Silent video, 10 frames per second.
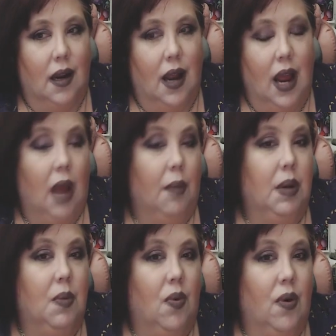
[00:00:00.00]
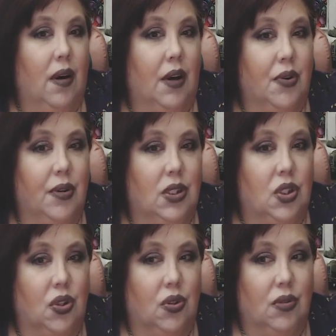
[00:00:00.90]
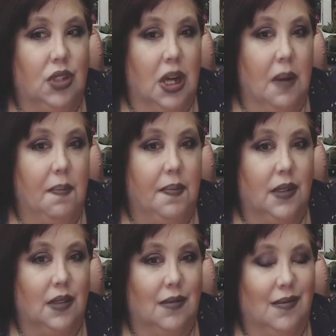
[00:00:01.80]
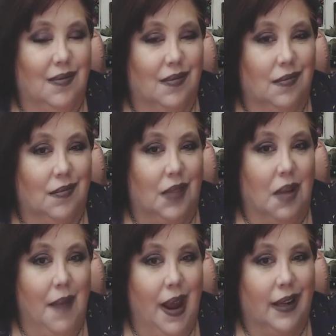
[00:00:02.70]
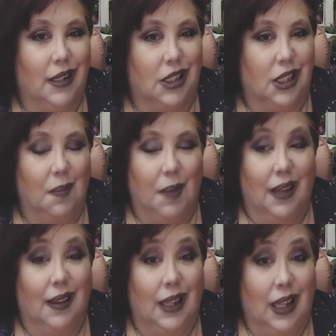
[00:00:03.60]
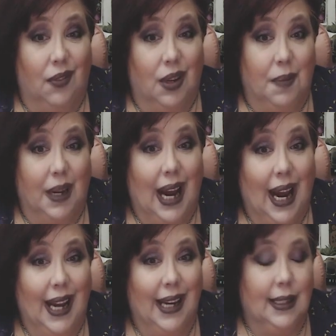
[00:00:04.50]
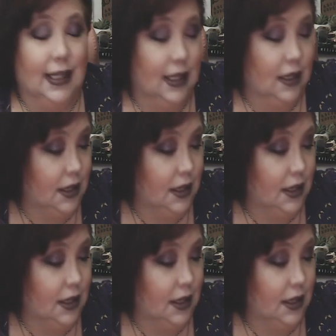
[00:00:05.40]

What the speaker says: How many more are going to jump the MAGA ship and leave it behind and